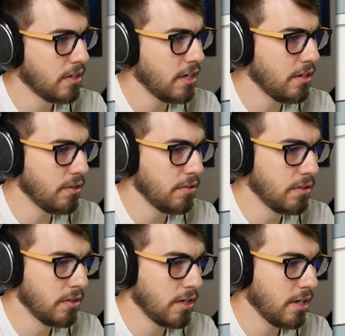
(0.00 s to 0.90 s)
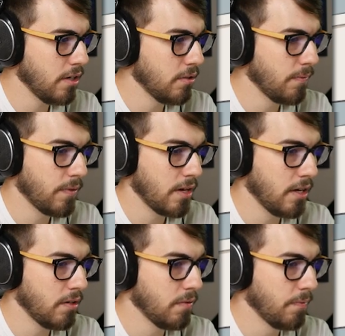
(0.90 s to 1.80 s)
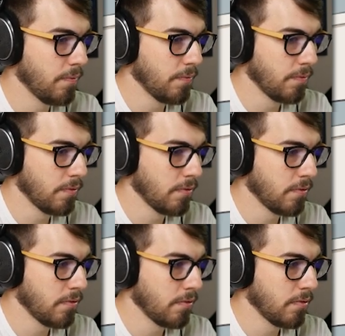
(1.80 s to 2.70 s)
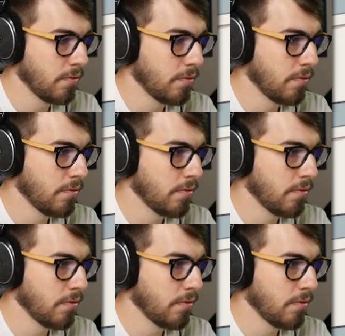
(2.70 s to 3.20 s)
The rocket is launching in one minute.